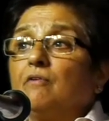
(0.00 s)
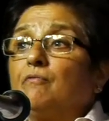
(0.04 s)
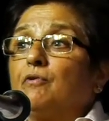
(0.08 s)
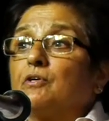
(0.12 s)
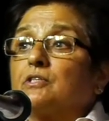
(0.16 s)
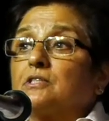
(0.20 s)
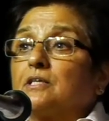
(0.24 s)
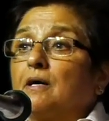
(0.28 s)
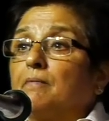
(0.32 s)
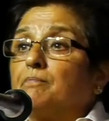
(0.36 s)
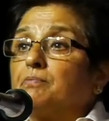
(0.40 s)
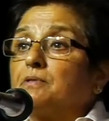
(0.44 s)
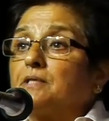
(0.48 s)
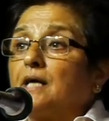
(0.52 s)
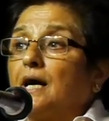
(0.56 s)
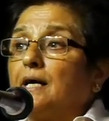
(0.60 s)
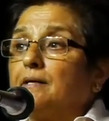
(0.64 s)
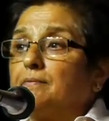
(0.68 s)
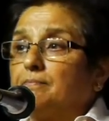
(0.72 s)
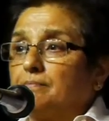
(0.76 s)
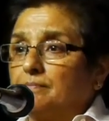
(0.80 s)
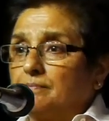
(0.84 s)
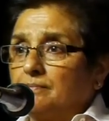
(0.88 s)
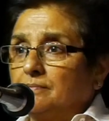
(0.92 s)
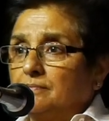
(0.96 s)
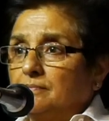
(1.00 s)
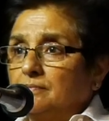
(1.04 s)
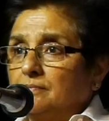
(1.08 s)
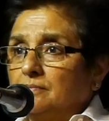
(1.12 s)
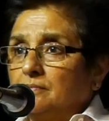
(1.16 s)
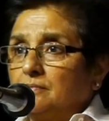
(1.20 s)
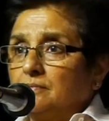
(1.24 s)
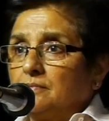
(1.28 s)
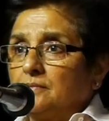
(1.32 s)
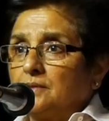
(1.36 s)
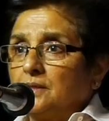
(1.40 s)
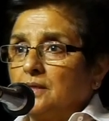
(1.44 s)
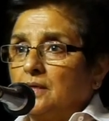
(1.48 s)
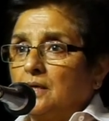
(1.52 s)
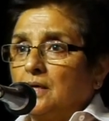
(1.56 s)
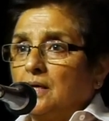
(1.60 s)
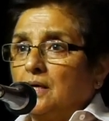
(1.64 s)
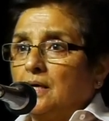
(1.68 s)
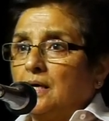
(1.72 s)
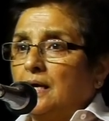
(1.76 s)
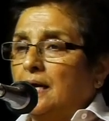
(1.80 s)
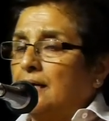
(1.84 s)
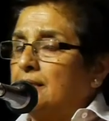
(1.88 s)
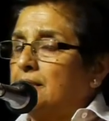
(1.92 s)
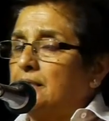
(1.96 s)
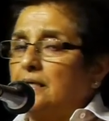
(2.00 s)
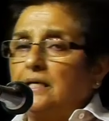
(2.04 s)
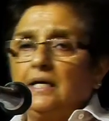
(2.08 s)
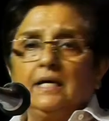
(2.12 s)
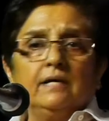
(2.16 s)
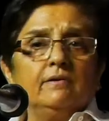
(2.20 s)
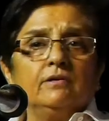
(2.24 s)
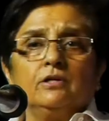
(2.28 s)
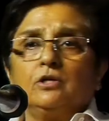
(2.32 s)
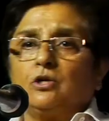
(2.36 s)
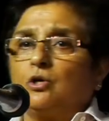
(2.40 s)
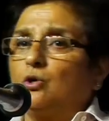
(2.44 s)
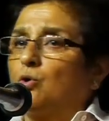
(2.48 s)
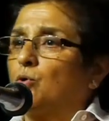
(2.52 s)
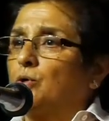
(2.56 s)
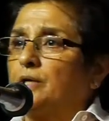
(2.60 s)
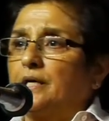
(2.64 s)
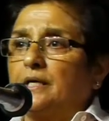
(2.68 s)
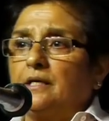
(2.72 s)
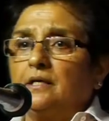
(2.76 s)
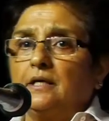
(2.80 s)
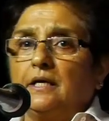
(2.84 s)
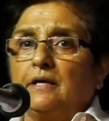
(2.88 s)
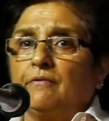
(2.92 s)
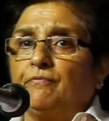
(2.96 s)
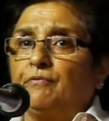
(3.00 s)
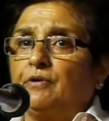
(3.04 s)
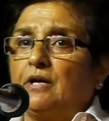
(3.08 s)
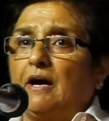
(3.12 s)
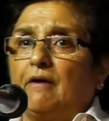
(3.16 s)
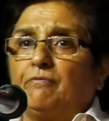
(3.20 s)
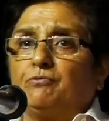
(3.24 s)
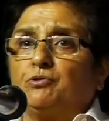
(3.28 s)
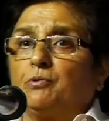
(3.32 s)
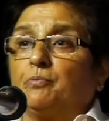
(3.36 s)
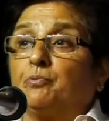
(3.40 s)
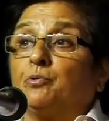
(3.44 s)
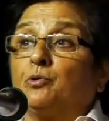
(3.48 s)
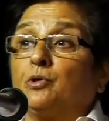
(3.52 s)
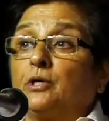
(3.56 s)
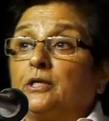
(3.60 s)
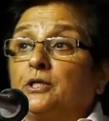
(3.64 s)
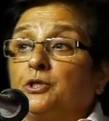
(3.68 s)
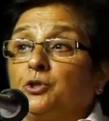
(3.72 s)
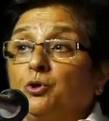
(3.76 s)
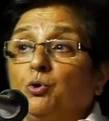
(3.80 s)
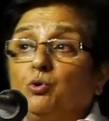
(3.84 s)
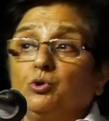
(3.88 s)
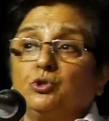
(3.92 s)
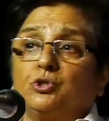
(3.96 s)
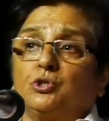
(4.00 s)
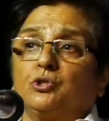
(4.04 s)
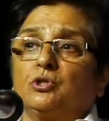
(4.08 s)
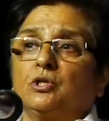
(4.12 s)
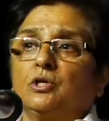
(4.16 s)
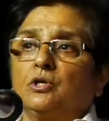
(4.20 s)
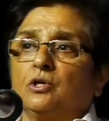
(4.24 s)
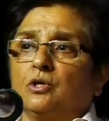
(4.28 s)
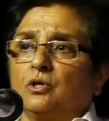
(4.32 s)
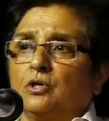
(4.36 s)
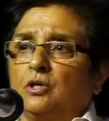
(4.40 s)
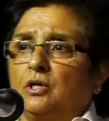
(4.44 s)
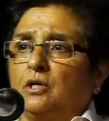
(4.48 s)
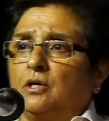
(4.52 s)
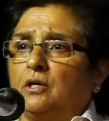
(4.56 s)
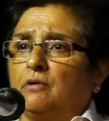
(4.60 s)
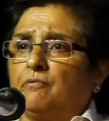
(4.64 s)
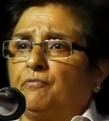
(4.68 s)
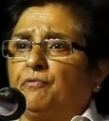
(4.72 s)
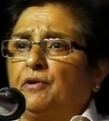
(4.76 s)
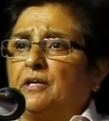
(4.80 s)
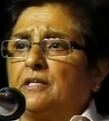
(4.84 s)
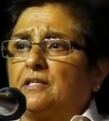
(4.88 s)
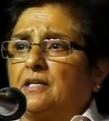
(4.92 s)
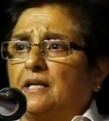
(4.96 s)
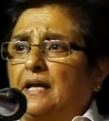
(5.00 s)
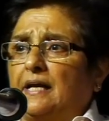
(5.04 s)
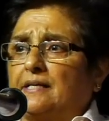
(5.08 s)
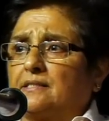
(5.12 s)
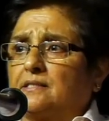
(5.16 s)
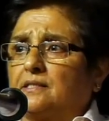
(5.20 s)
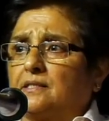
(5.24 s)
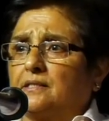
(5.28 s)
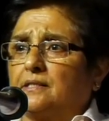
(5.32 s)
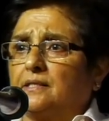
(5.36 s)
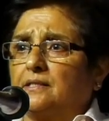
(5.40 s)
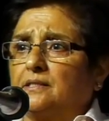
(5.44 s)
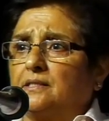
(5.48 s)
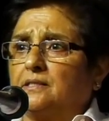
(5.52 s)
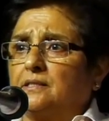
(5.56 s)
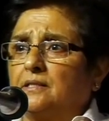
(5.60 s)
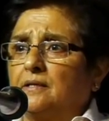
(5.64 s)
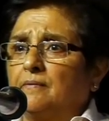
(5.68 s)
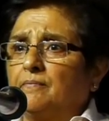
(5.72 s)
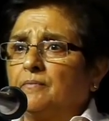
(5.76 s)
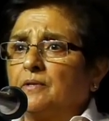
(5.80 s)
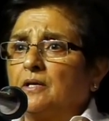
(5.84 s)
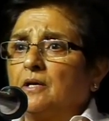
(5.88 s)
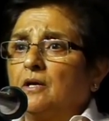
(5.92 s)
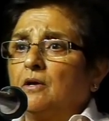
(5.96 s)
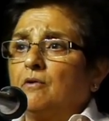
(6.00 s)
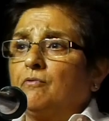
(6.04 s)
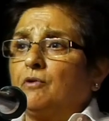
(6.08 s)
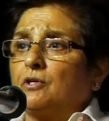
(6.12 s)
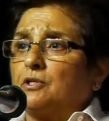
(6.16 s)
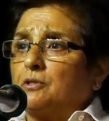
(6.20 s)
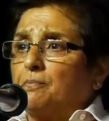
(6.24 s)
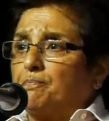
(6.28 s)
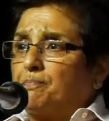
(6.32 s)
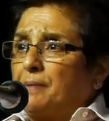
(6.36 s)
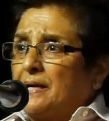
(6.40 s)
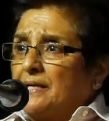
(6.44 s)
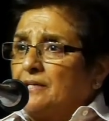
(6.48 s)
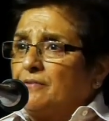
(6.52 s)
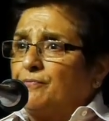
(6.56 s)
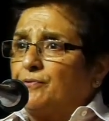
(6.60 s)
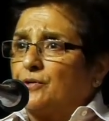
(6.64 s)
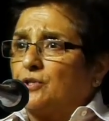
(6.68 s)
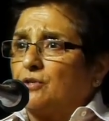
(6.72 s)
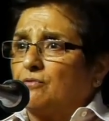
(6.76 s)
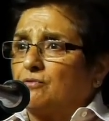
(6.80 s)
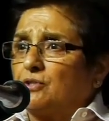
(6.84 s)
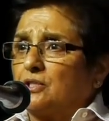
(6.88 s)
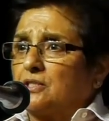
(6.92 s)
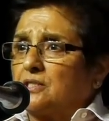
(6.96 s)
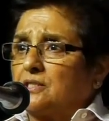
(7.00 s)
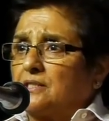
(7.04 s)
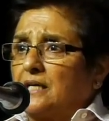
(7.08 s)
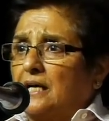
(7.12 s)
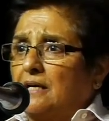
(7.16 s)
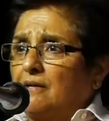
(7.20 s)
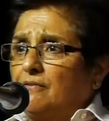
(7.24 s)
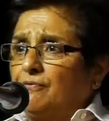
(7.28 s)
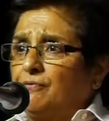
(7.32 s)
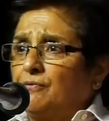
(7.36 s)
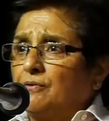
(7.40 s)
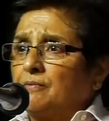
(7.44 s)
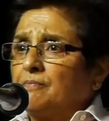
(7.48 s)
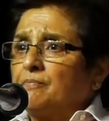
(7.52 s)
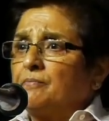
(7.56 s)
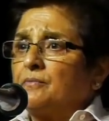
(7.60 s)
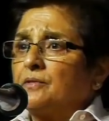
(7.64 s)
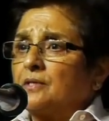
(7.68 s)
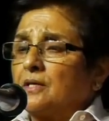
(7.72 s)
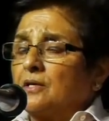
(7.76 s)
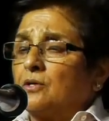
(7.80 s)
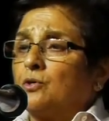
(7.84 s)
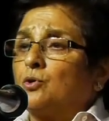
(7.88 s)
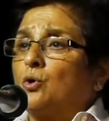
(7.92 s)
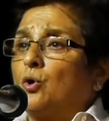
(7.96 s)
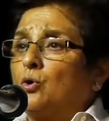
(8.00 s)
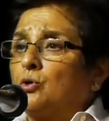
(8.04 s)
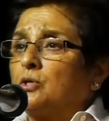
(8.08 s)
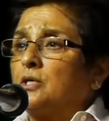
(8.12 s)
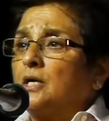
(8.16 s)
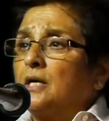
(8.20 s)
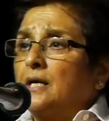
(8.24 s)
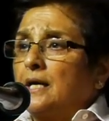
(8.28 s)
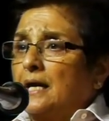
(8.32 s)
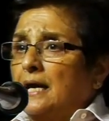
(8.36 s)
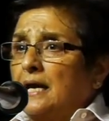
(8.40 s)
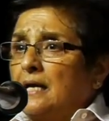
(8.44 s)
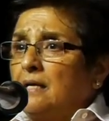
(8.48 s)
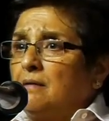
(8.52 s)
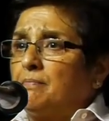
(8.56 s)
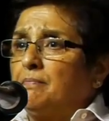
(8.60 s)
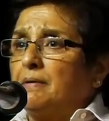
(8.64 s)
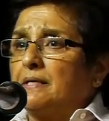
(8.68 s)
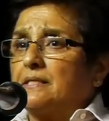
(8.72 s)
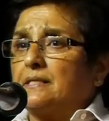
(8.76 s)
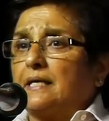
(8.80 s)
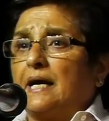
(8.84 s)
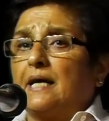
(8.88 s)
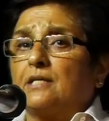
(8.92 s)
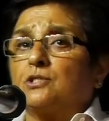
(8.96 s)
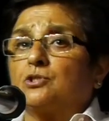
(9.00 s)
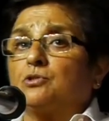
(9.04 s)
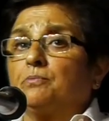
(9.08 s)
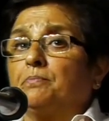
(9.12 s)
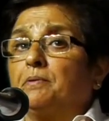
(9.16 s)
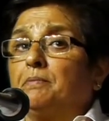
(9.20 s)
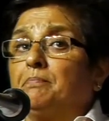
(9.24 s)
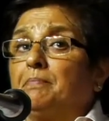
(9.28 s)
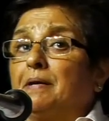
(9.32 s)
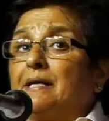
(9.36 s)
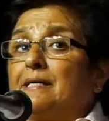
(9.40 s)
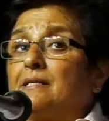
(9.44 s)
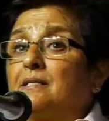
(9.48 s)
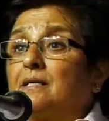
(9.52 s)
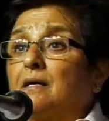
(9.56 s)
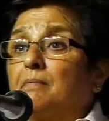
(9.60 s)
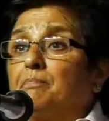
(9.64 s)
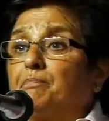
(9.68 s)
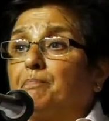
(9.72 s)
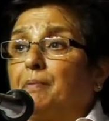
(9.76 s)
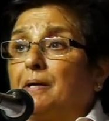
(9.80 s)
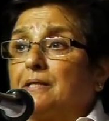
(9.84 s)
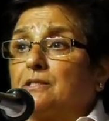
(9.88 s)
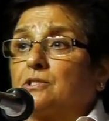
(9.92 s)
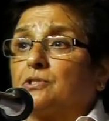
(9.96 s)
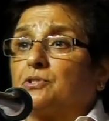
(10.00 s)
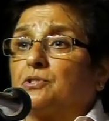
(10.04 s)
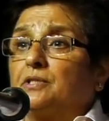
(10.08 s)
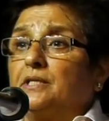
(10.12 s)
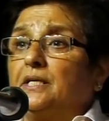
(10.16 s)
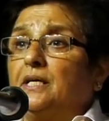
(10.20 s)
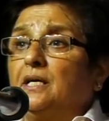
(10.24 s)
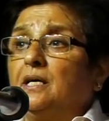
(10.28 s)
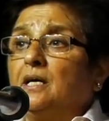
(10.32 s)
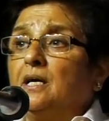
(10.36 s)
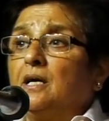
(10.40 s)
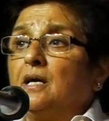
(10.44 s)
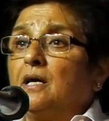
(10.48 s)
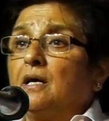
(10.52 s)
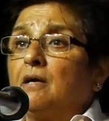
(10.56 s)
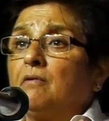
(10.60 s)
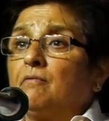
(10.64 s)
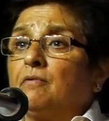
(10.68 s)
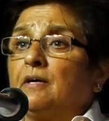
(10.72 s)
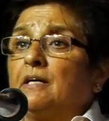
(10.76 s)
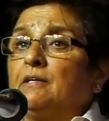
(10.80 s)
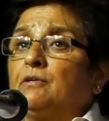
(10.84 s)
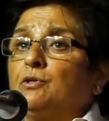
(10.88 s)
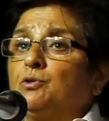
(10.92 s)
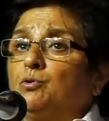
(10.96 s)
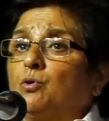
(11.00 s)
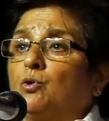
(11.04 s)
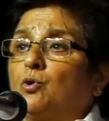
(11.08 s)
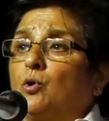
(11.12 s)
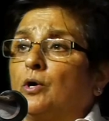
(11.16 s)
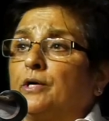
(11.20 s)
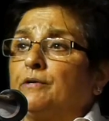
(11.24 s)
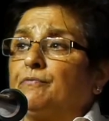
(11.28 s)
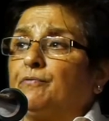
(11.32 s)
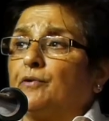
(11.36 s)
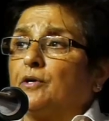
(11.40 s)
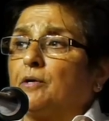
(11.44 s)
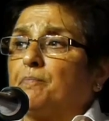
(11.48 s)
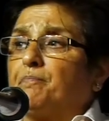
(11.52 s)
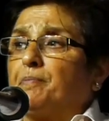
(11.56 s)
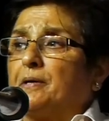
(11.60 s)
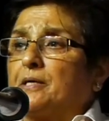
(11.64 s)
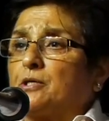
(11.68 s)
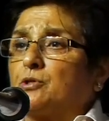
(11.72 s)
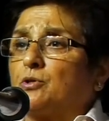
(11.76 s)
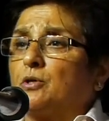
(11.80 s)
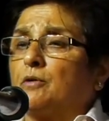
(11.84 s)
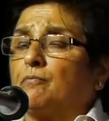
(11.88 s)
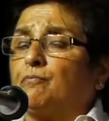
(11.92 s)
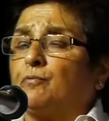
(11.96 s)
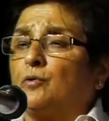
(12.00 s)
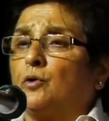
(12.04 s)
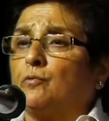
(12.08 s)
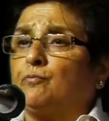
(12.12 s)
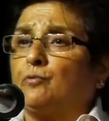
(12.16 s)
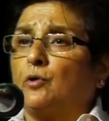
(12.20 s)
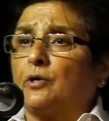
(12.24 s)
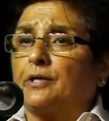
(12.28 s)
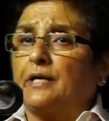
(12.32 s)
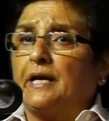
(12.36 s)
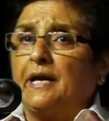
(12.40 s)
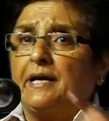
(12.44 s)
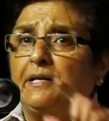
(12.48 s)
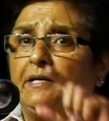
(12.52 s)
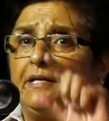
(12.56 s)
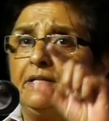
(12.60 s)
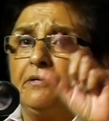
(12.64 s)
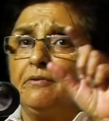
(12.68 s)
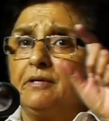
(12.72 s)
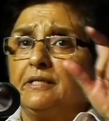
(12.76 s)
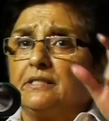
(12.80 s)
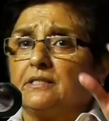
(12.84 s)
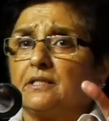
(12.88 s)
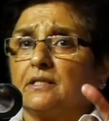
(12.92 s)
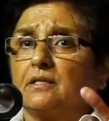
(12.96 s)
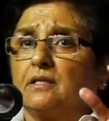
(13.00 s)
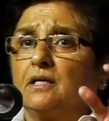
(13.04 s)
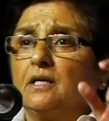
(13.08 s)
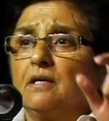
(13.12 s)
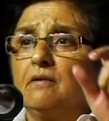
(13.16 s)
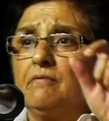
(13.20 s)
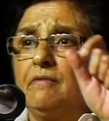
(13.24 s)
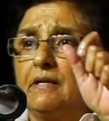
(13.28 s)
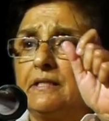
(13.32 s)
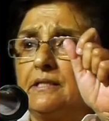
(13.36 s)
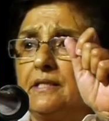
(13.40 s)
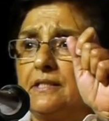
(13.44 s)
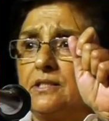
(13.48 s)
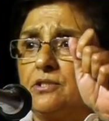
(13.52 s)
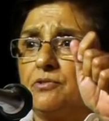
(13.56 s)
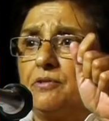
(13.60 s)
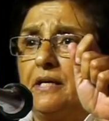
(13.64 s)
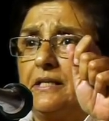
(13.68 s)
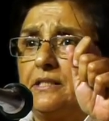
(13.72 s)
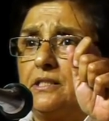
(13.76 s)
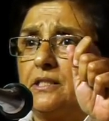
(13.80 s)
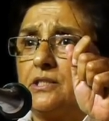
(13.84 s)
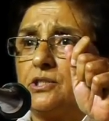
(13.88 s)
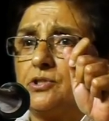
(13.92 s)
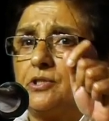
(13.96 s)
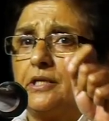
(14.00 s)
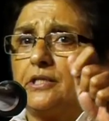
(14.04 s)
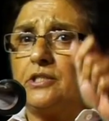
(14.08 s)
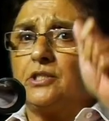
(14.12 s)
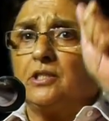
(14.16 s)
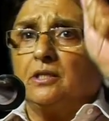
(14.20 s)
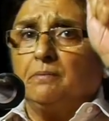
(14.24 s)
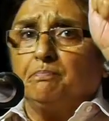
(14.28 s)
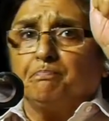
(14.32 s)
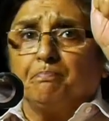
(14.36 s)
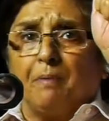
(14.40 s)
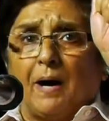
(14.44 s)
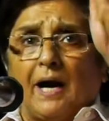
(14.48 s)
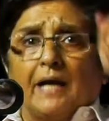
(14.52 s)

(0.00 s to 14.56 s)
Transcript: for some time. And including, if we have to reduce fatal accidents for the benefit of the self, road helmet has to be made compulsory. When you're going for, for any reason, whether it's registration,